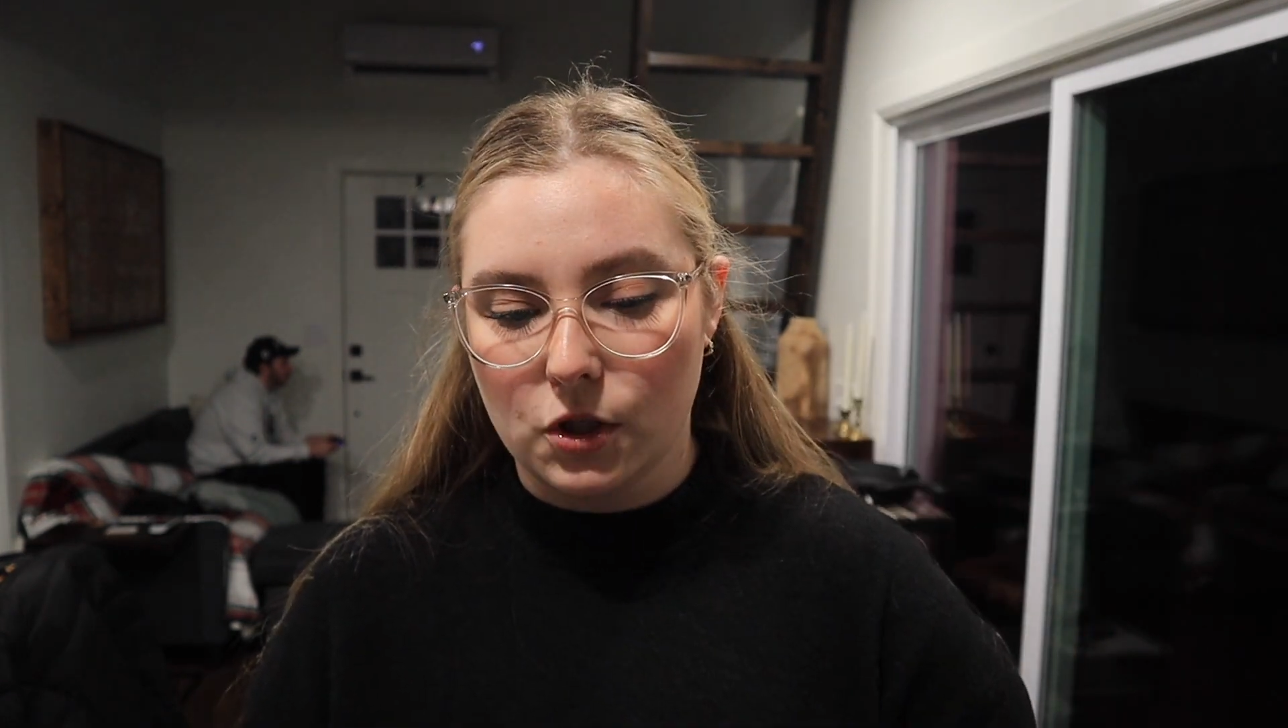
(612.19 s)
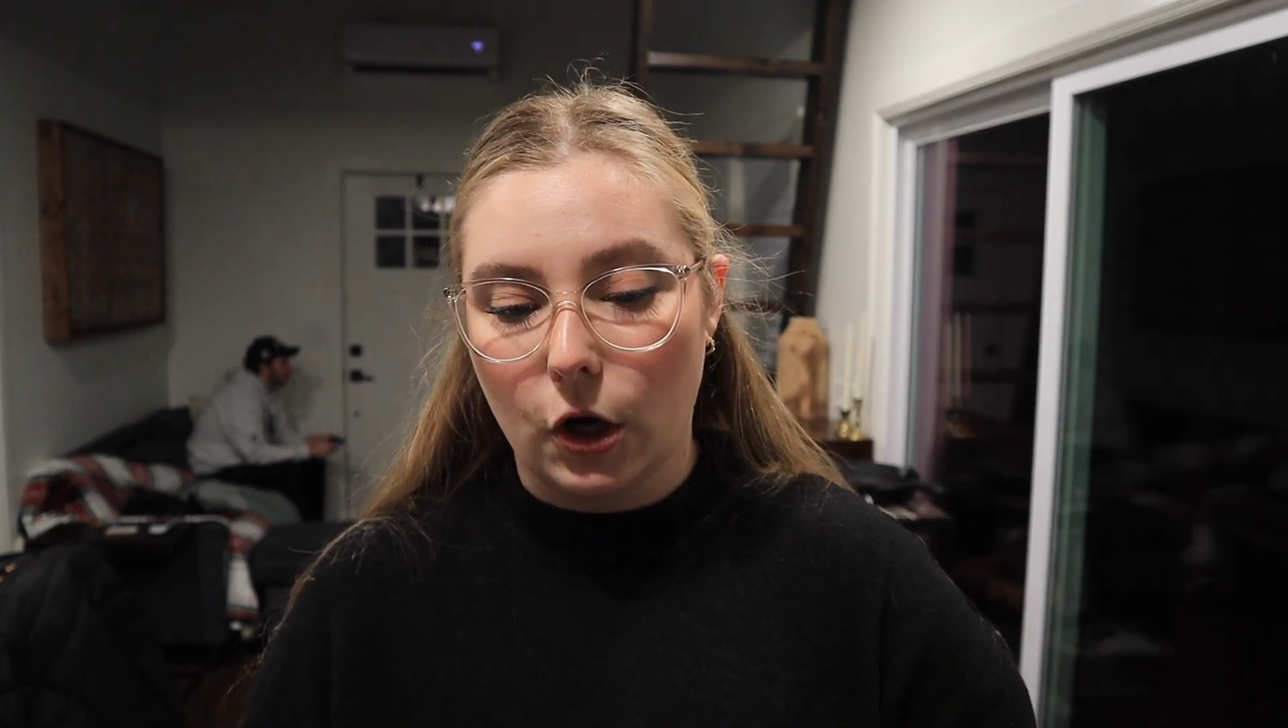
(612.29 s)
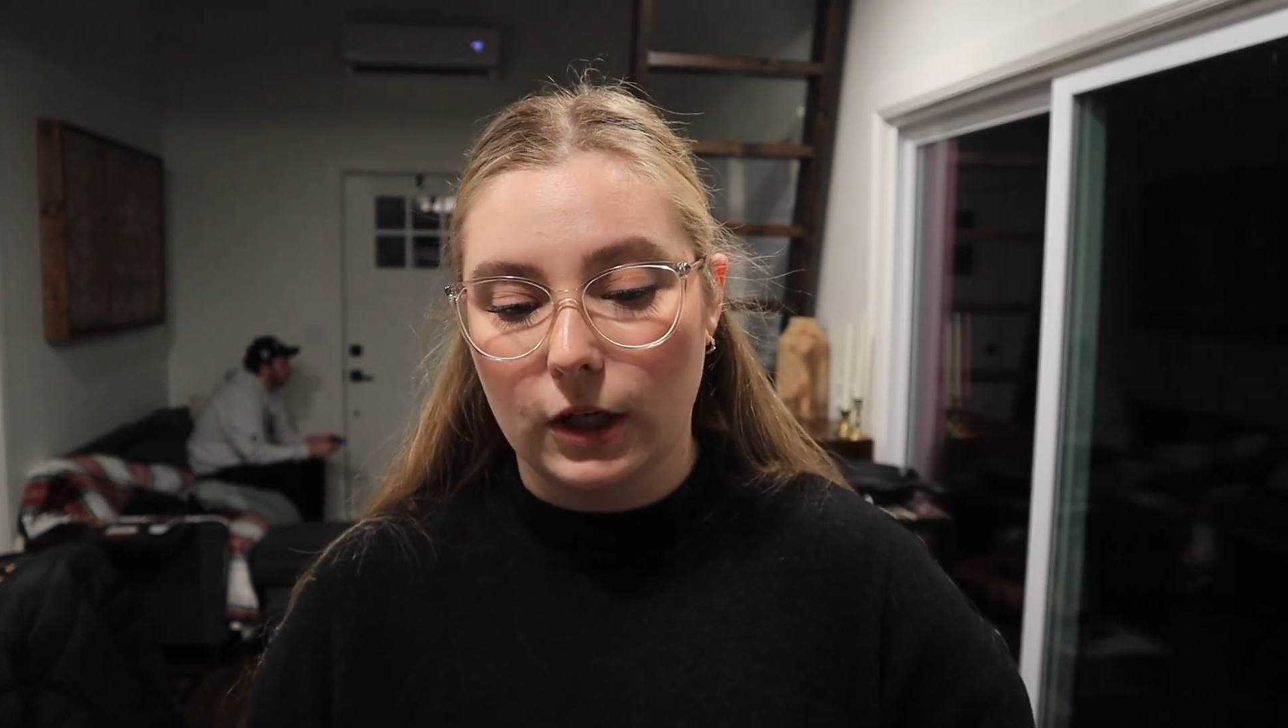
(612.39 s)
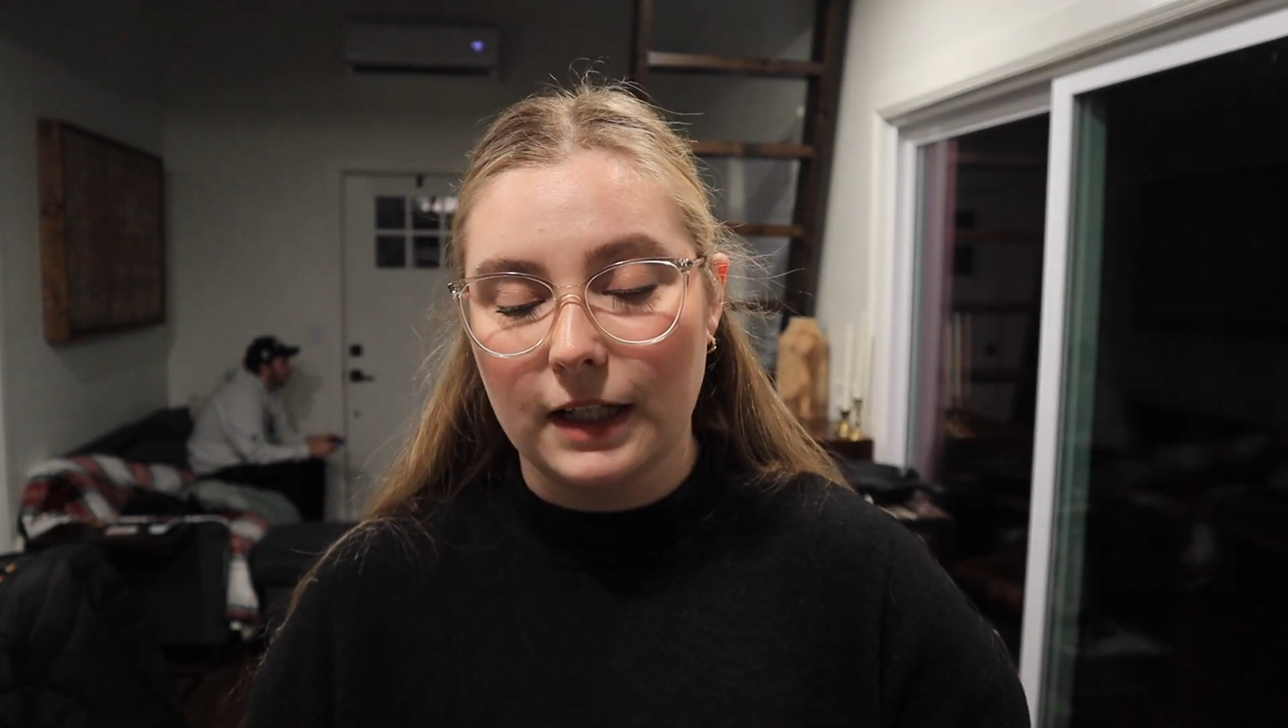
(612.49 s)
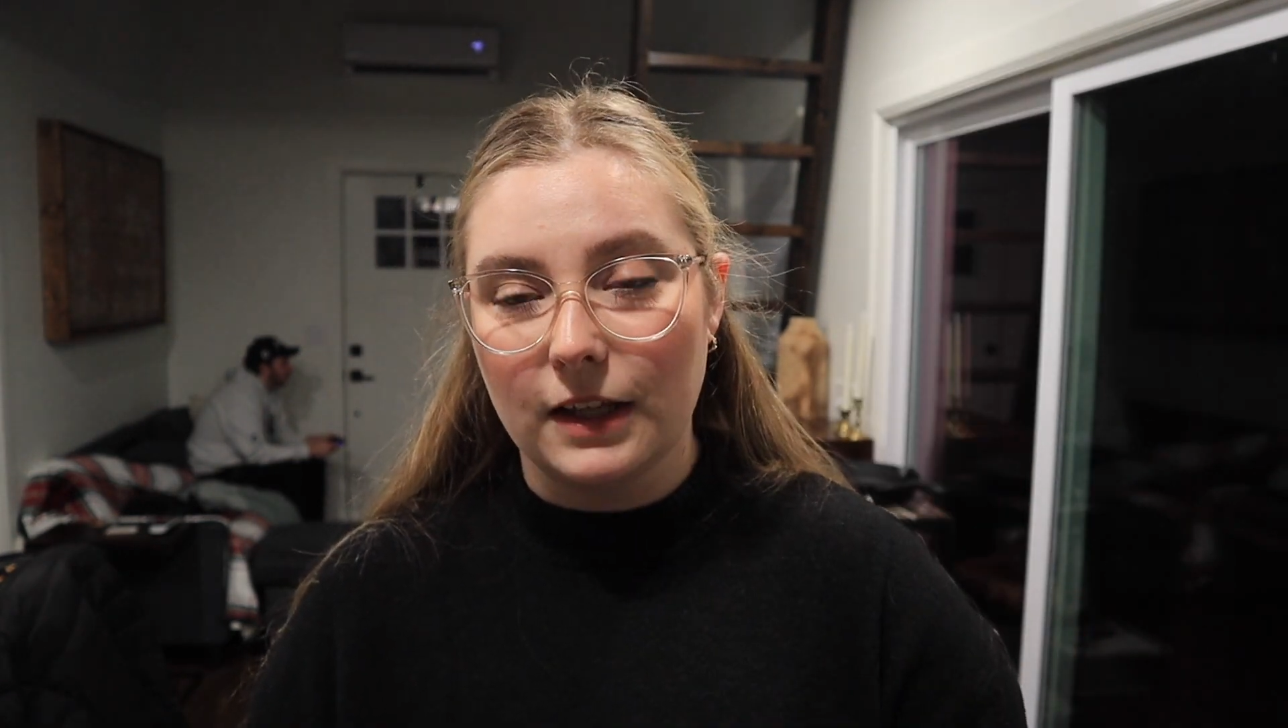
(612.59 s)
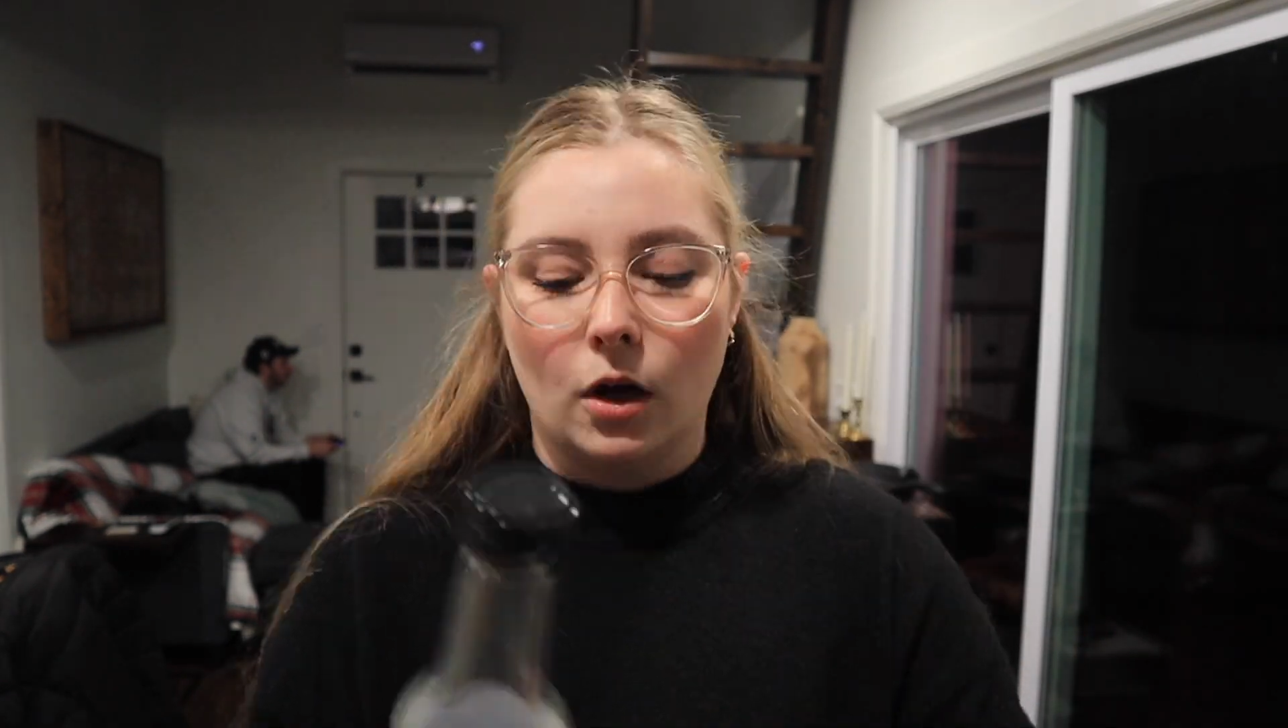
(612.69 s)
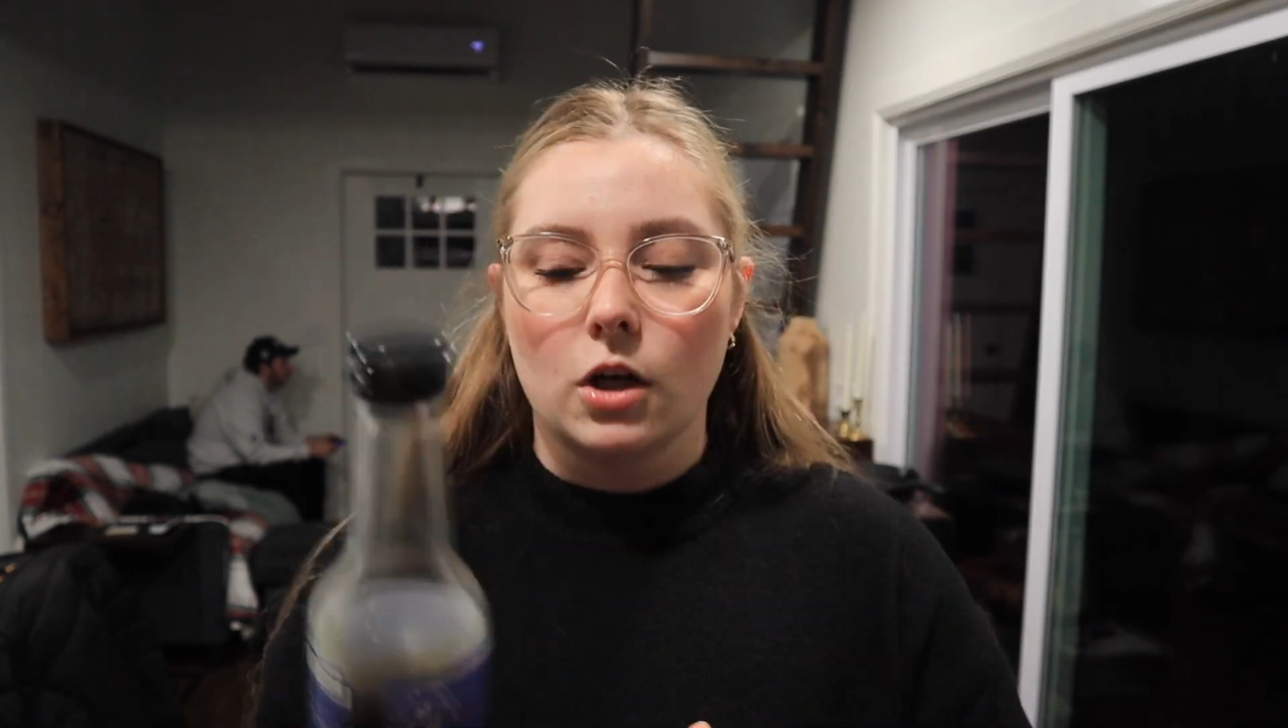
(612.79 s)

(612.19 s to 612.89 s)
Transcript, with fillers: Target.